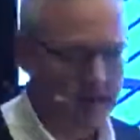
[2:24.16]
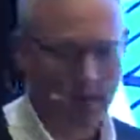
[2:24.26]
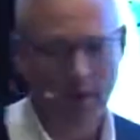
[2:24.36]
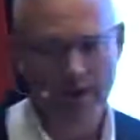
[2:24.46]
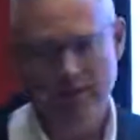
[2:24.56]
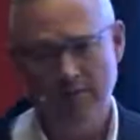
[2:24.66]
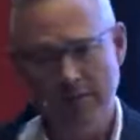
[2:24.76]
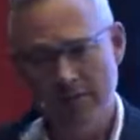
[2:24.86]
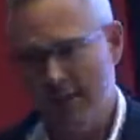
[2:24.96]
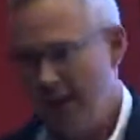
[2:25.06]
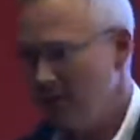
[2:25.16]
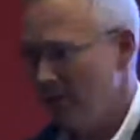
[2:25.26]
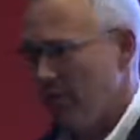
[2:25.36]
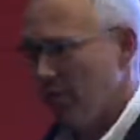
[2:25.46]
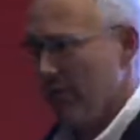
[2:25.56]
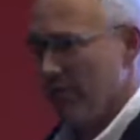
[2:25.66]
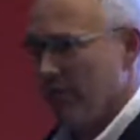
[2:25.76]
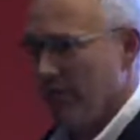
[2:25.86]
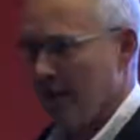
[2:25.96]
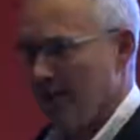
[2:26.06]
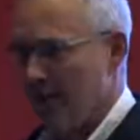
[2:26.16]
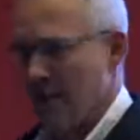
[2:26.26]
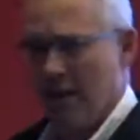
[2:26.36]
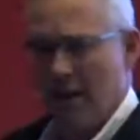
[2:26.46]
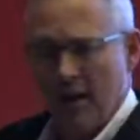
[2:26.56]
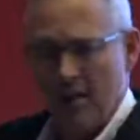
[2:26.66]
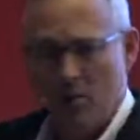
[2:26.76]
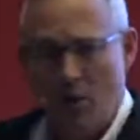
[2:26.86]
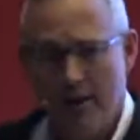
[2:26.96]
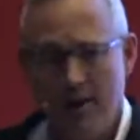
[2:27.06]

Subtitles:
cap weighted funds and the smart beta funds, is that once